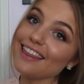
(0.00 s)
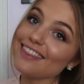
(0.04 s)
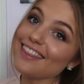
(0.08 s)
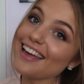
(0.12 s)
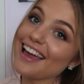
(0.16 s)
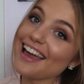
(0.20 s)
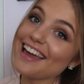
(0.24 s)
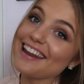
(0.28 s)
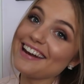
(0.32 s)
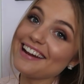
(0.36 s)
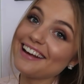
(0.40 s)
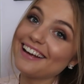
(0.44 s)
And
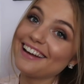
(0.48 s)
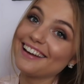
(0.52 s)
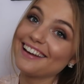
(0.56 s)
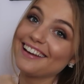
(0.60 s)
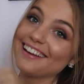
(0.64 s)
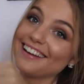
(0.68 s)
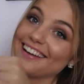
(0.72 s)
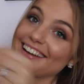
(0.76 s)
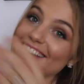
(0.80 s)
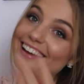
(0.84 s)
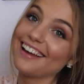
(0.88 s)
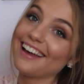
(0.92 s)
then
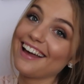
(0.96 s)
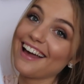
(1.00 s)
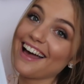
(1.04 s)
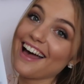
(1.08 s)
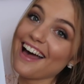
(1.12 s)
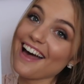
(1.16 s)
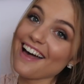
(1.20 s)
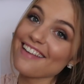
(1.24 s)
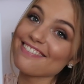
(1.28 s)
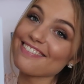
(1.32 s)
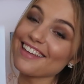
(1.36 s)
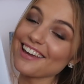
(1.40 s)

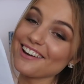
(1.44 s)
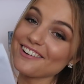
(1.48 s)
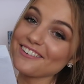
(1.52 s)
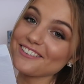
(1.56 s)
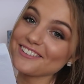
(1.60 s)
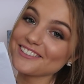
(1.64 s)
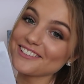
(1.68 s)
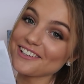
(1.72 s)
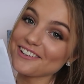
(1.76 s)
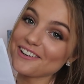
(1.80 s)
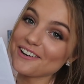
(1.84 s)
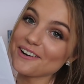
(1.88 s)
they
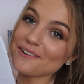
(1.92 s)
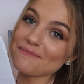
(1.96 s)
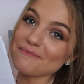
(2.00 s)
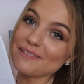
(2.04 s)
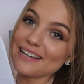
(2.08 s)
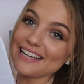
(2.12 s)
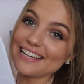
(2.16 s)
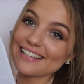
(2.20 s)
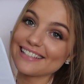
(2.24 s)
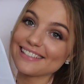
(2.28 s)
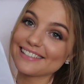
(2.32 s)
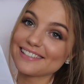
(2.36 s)
also got
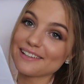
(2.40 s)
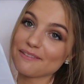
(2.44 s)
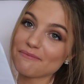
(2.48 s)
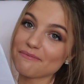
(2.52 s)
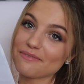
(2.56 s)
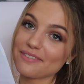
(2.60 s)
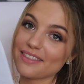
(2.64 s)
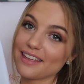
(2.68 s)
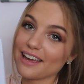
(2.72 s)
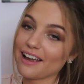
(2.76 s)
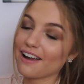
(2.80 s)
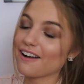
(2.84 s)
me
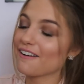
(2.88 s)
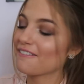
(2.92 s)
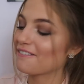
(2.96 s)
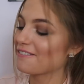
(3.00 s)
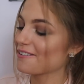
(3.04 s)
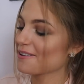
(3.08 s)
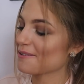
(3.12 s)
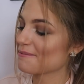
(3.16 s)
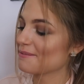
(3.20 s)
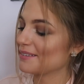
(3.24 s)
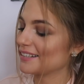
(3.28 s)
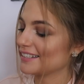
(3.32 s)
something
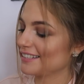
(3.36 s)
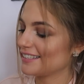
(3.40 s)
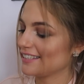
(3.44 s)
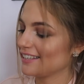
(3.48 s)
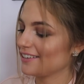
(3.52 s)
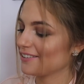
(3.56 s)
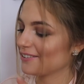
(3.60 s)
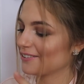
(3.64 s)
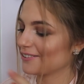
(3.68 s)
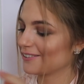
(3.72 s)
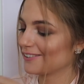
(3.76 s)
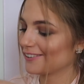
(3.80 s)
from
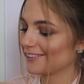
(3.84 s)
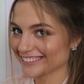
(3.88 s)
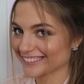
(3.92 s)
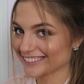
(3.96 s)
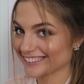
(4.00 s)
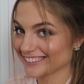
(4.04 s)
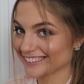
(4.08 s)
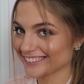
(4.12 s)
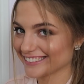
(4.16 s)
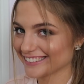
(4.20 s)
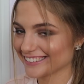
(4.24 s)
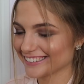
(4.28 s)
Dior.
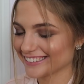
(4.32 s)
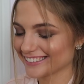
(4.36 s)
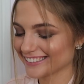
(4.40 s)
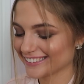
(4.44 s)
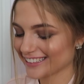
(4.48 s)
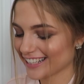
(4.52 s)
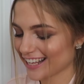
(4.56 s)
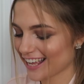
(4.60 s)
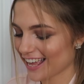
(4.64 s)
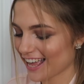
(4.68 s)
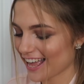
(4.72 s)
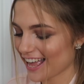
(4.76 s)

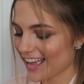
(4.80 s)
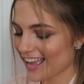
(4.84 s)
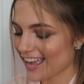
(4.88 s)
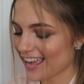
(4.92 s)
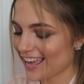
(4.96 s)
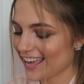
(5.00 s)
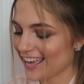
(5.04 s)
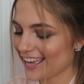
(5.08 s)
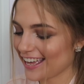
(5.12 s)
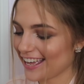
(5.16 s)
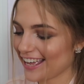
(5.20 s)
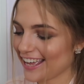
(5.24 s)

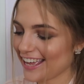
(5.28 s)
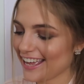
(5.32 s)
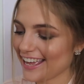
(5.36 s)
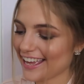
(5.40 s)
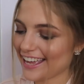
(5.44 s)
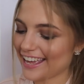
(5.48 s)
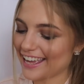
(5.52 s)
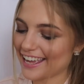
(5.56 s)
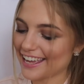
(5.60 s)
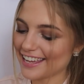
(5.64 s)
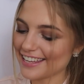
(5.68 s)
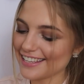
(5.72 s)
It
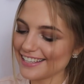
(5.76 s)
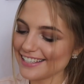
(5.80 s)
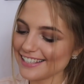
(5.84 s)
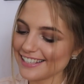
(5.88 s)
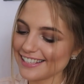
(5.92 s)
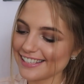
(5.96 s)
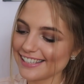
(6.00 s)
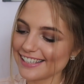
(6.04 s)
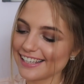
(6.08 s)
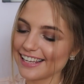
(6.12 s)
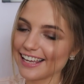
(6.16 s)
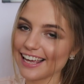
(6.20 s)

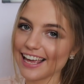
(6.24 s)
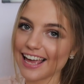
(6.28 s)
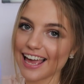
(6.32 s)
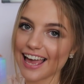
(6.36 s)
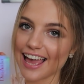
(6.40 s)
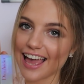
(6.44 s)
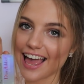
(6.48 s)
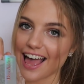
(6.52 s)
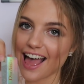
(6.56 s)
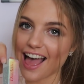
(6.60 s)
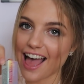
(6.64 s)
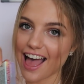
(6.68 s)
is
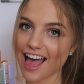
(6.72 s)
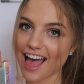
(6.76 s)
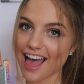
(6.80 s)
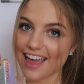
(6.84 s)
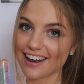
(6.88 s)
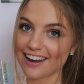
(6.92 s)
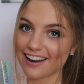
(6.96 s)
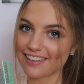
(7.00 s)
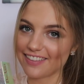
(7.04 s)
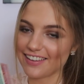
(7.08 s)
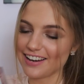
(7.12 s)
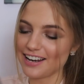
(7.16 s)

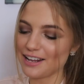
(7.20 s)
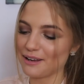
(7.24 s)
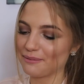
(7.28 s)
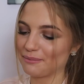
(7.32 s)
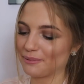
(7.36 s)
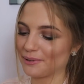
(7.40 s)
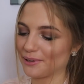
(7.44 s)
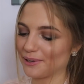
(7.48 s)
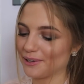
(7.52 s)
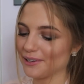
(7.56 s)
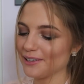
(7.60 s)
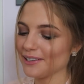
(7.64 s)
another
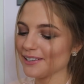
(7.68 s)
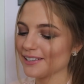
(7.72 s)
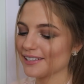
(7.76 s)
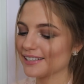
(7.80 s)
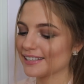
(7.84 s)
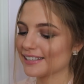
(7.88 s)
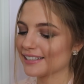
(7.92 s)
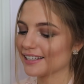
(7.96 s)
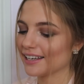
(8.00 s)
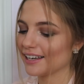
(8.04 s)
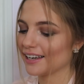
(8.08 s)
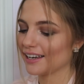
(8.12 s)
lip
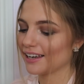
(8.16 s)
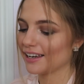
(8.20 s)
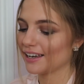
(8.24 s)
gloss,